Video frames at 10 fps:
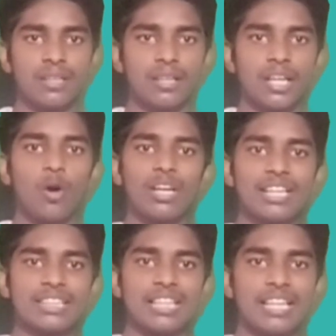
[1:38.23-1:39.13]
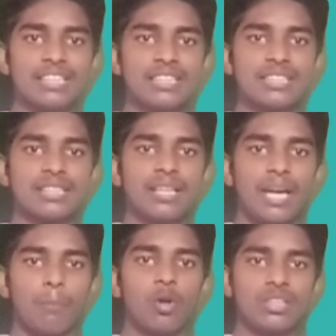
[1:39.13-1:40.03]
Now let us learn
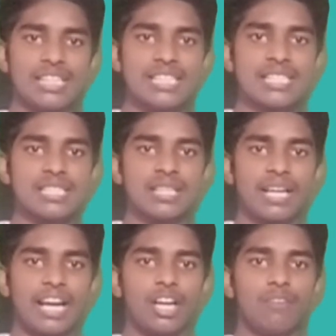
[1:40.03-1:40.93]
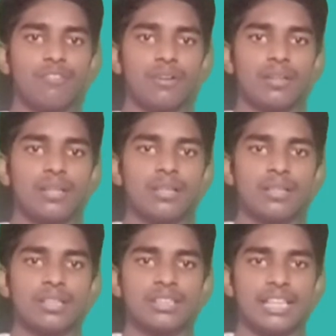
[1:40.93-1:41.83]
about this kind of
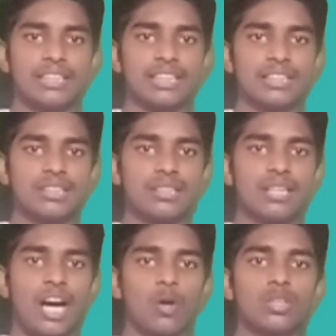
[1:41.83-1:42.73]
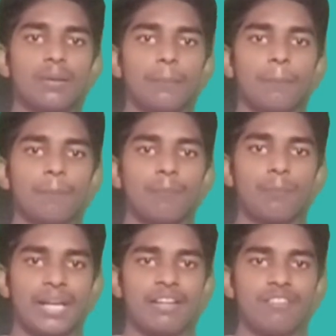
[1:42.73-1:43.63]
changes, how the
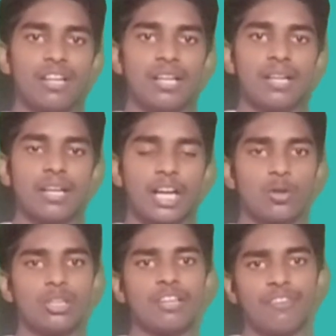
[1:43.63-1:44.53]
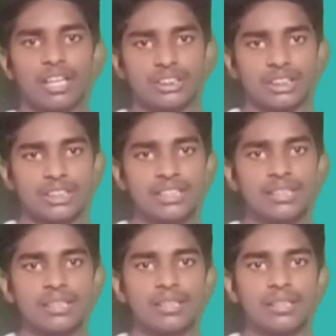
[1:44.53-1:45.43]
brain will control the functions
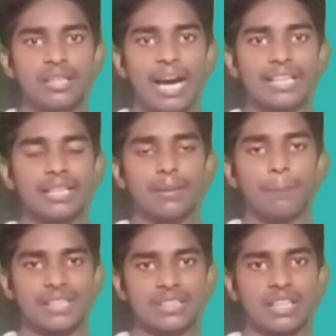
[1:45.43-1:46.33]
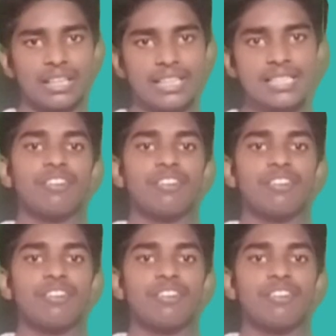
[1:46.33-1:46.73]
and the personalities.